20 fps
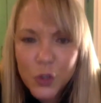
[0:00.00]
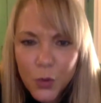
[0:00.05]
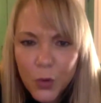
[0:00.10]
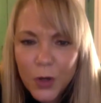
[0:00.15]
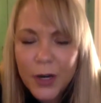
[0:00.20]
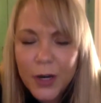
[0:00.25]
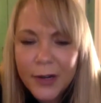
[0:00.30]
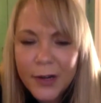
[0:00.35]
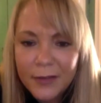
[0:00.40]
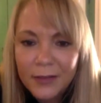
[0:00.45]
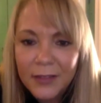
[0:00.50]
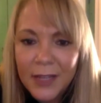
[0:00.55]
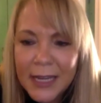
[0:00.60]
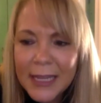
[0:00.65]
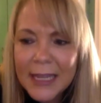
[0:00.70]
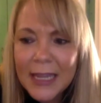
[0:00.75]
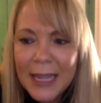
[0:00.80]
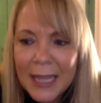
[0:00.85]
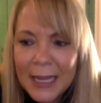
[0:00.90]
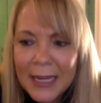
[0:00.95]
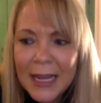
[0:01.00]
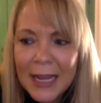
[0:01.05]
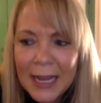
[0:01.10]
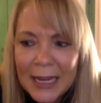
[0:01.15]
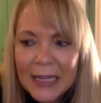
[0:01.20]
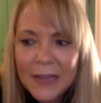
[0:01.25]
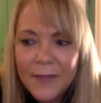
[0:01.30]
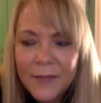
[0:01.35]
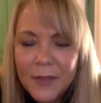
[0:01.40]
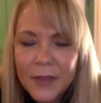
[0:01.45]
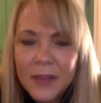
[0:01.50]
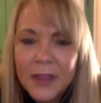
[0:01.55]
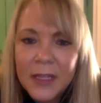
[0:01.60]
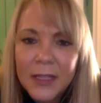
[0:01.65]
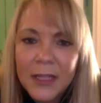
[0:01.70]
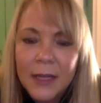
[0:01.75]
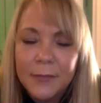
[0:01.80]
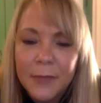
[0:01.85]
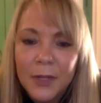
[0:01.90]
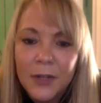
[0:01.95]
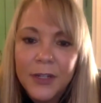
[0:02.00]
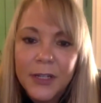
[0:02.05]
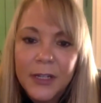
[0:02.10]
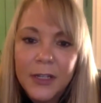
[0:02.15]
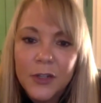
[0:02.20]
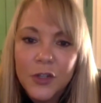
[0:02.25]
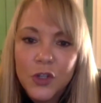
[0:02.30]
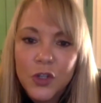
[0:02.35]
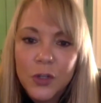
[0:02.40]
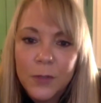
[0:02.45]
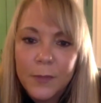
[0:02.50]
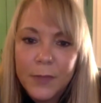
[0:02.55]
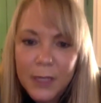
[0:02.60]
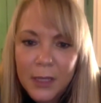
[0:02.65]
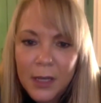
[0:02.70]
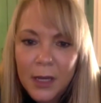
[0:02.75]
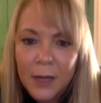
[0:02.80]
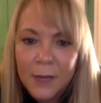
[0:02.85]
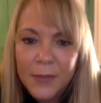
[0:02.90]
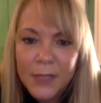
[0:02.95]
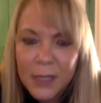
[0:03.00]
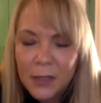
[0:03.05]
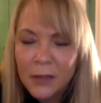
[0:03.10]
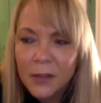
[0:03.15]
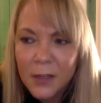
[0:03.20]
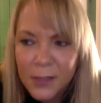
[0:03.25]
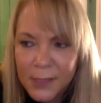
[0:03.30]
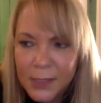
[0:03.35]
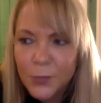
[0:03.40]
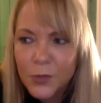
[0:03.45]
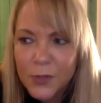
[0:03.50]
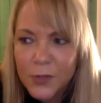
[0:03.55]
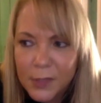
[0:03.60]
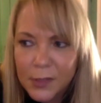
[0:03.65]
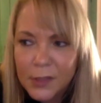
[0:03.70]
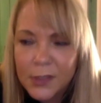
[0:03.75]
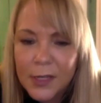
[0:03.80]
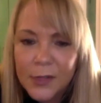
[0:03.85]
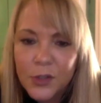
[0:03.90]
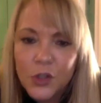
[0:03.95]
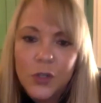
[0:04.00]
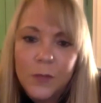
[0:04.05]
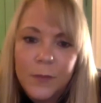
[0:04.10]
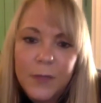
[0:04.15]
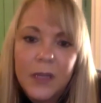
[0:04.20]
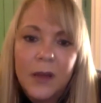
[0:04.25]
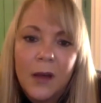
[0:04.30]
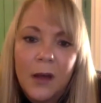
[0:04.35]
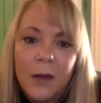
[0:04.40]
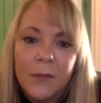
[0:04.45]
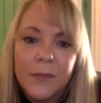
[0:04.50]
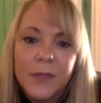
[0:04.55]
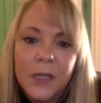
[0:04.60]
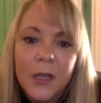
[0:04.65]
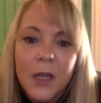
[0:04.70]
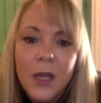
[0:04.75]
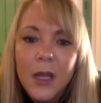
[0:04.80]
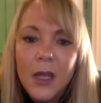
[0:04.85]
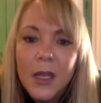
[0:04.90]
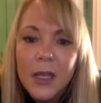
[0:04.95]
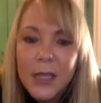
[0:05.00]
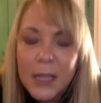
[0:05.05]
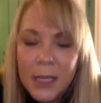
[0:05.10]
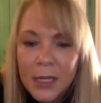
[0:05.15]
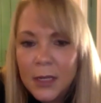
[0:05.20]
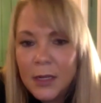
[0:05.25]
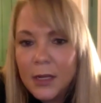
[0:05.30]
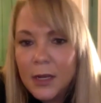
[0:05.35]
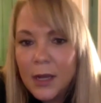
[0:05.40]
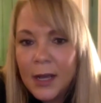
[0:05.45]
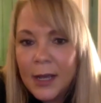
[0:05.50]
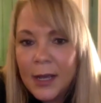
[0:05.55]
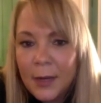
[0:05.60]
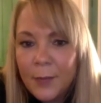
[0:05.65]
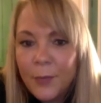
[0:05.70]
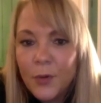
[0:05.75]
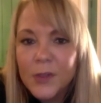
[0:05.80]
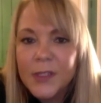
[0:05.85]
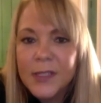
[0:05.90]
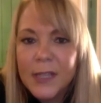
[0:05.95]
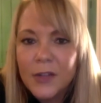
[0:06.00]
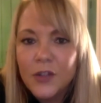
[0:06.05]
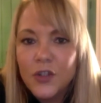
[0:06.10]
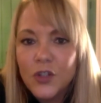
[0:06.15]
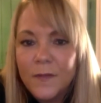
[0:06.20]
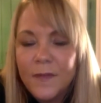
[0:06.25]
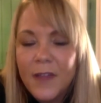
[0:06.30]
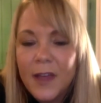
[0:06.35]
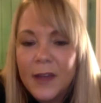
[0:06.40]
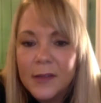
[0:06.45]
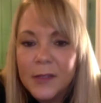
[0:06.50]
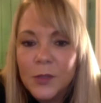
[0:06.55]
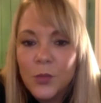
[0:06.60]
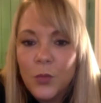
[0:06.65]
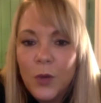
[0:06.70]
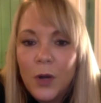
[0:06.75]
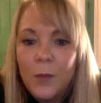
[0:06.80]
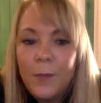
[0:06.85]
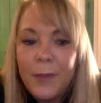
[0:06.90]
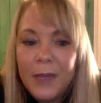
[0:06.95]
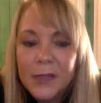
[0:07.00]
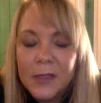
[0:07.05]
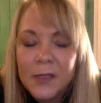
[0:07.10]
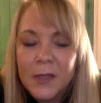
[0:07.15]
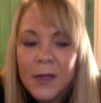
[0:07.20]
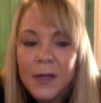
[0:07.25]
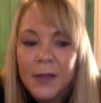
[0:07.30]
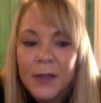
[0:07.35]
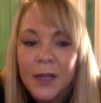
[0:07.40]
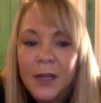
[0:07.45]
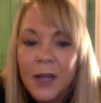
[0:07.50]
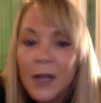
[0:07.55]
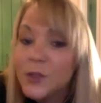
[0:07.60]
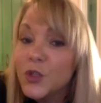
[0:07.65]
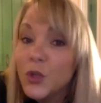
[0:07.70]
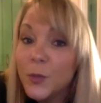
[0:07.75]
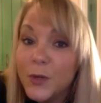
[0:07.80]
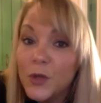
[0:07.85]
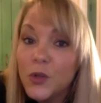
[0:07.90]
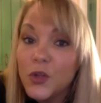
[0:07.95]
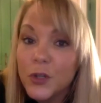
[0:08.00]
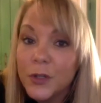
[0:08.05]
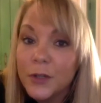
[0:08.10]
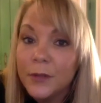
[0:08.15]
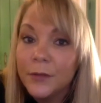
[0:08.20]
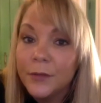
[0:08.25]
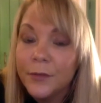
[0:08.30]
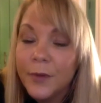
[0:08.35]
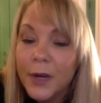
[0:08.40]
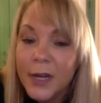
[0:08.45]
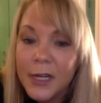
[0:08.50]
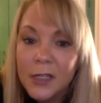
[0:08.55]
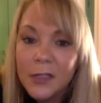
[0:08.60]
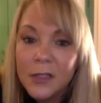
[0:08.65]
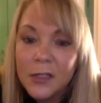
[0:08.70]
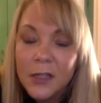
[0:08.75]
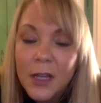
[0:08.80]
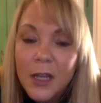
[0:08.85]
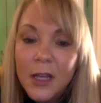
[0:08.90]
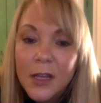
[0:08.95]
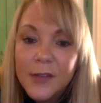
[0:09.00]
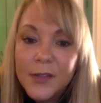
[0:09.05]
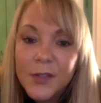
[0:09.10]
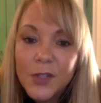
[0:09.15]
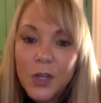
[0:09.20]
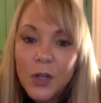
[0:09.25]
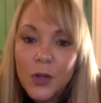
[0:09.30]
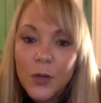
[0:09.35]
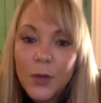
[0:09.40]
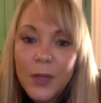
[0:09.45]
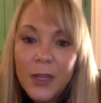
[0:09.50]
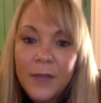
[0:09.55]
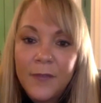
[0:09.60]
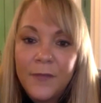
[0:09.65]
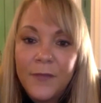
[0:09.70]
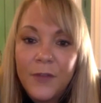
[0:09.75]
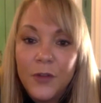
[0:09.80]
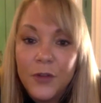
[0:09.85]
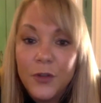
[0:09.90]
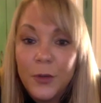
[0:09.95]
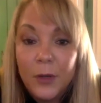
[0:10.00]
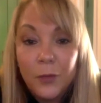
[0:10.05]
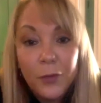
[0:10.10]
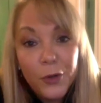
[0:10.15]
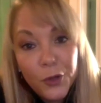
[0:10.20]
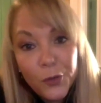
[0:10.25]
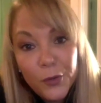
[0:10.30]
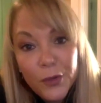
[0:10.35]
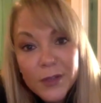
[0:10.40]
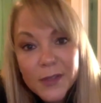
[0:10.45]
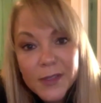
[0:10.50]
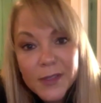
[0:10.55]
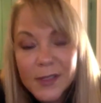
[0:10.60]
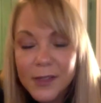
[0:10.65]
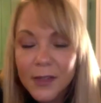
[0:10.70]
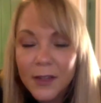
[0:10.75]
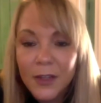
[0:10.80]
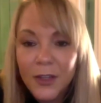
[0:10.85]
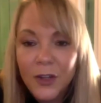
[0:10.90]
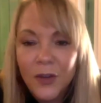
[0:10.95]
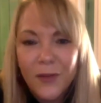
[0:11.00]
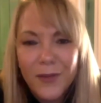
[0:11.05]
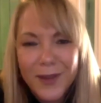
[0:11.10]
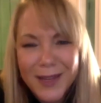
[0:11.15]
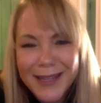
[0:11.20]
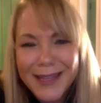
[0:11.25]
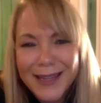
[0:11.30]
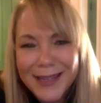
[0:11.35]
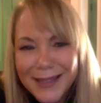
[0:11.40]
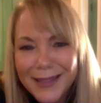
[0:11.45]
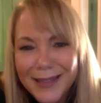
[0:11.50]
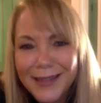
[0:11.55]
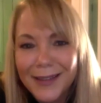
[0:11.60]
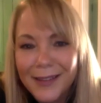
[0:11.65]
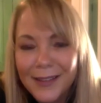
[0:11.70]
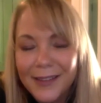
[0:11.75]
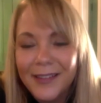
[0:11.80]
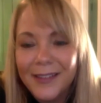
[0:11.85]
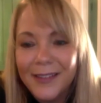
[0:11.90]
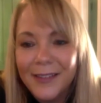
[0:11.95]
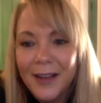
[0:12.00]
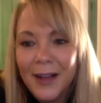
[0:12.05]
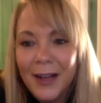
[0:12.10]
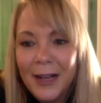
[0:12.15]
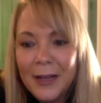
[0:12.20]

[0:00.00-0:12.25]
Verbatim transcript: for sure. Like, and I even think that marketing should be comped and customer success should be comped in on a percentage of that as well based on contribution, right? Mm. So if you're doing renewals, you're already getting